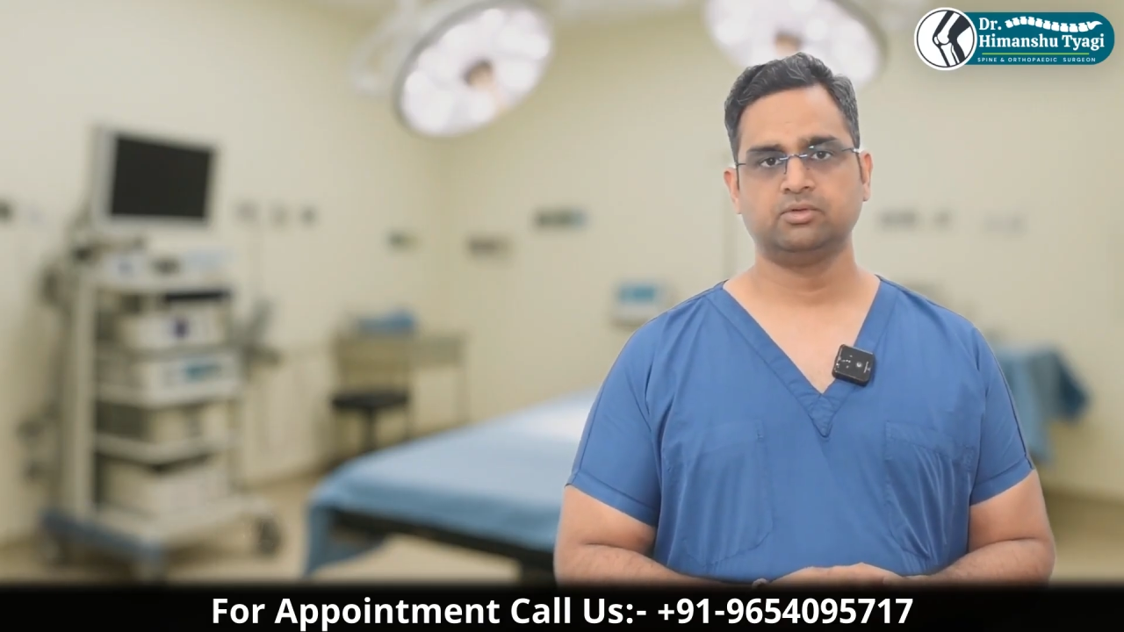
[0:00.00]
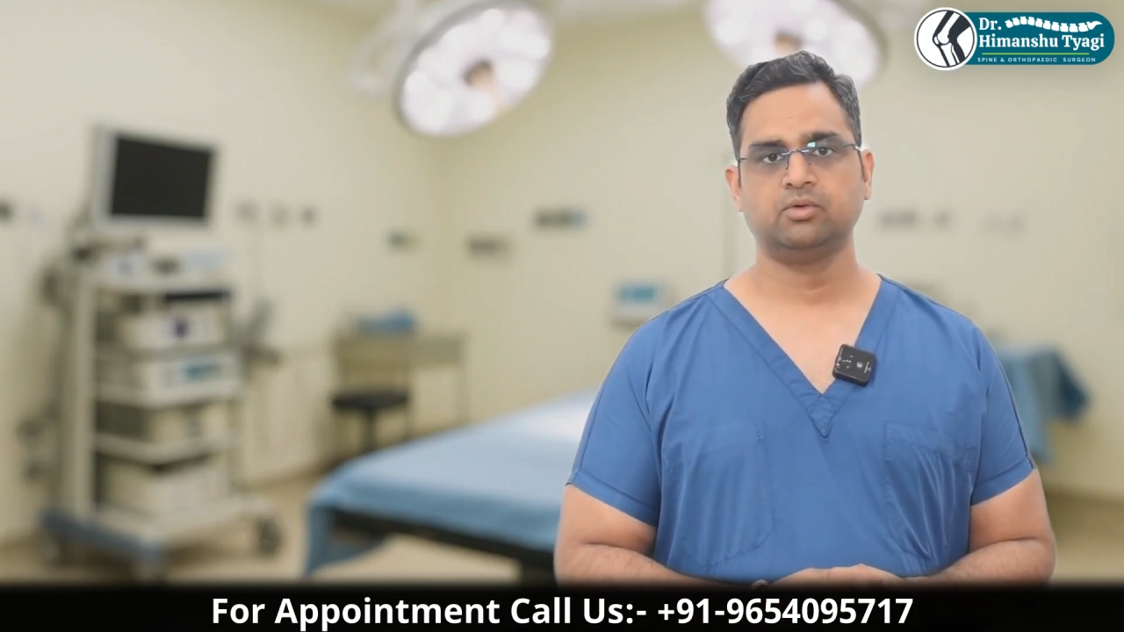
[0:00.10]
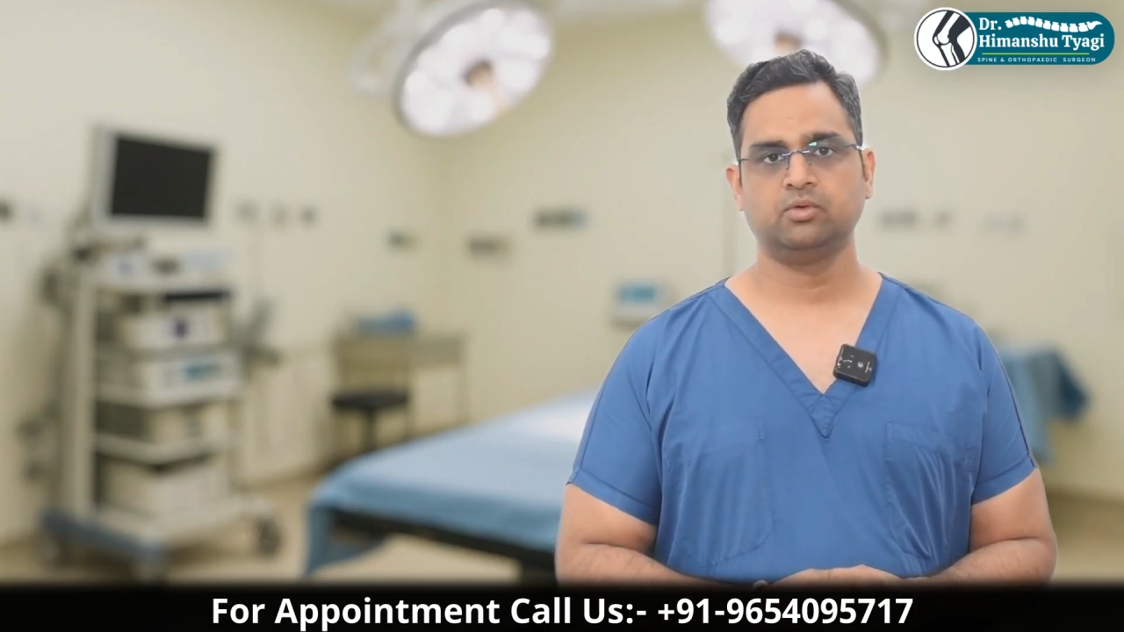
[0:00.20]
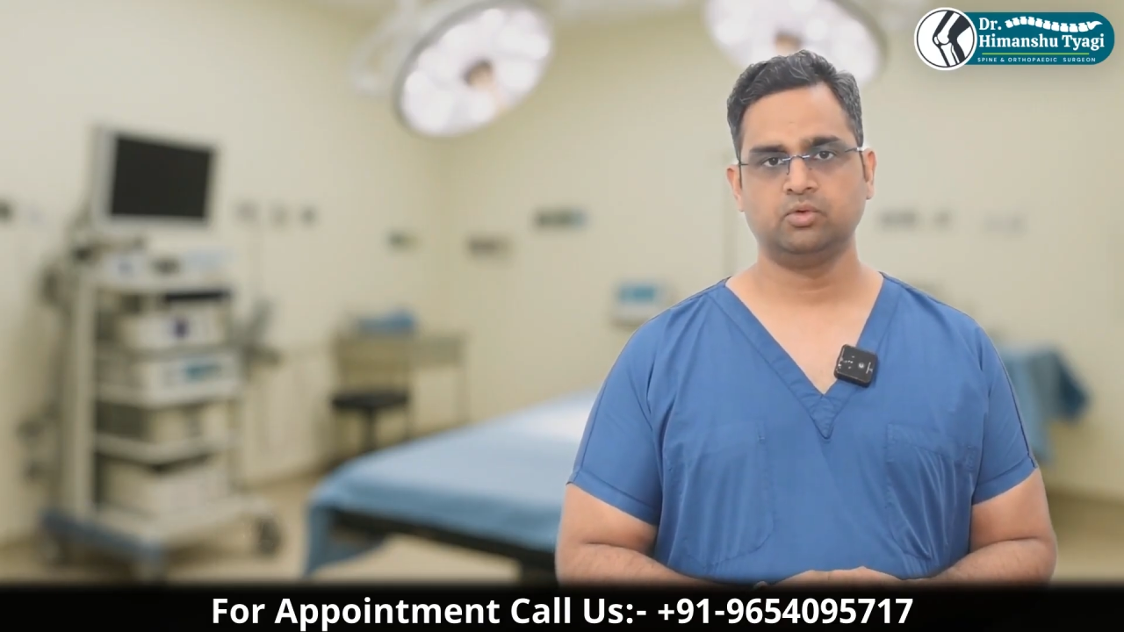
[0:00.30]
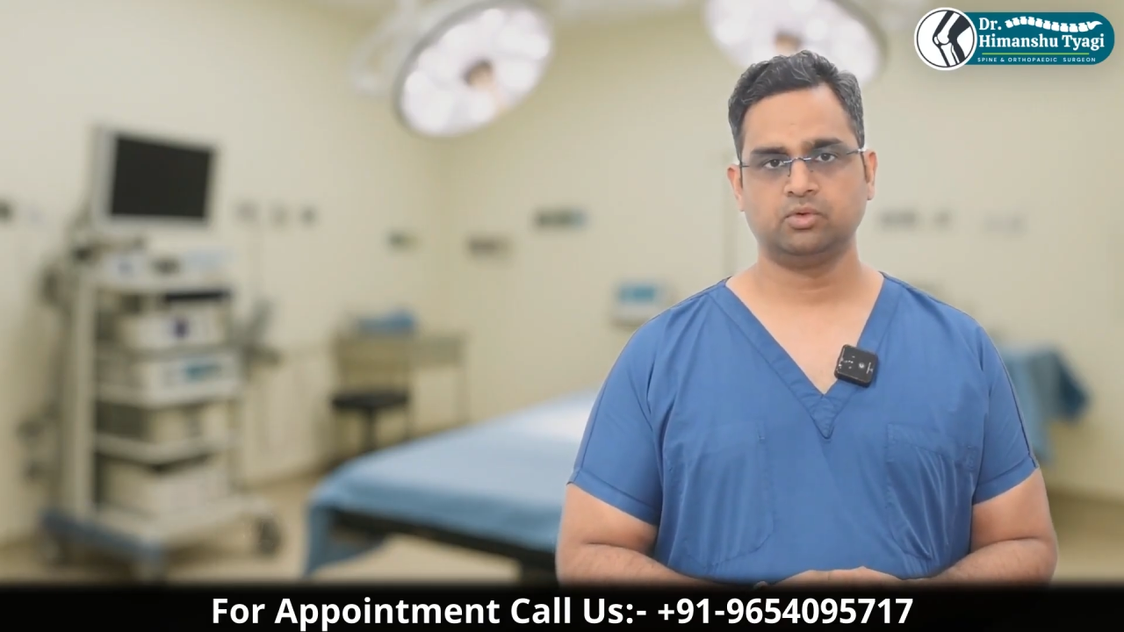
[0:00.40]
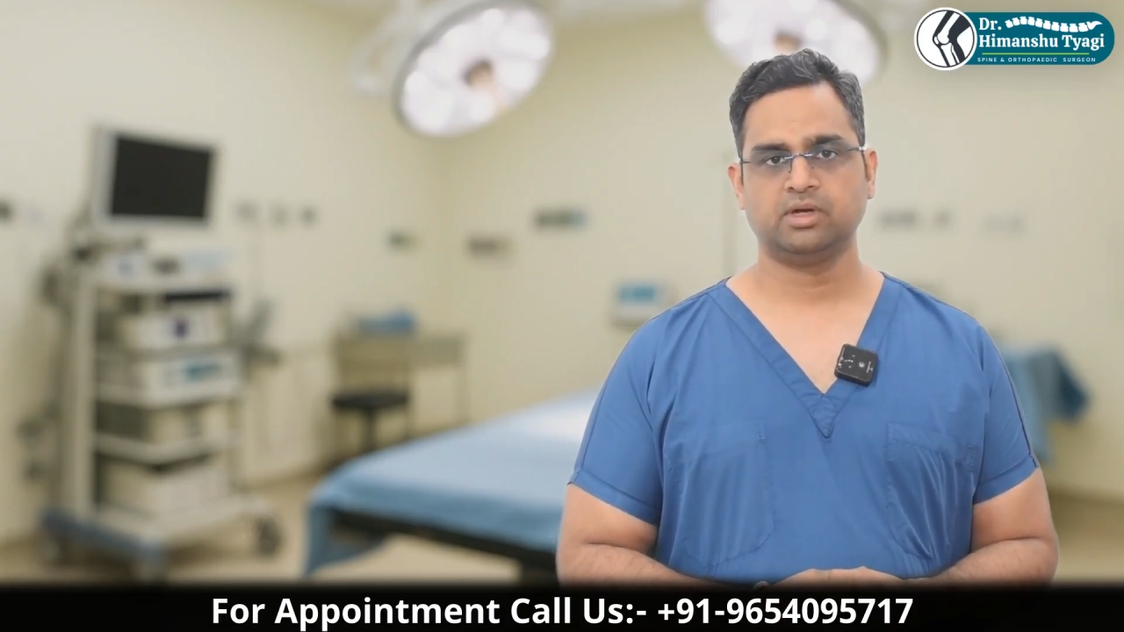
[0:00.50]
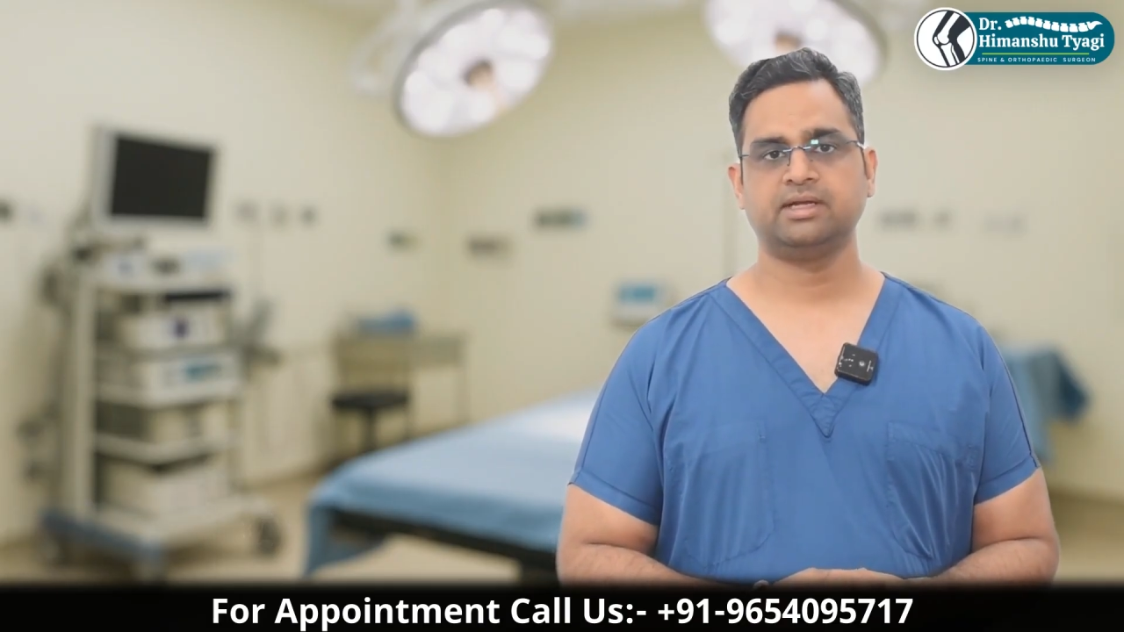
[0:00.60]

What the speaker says: to do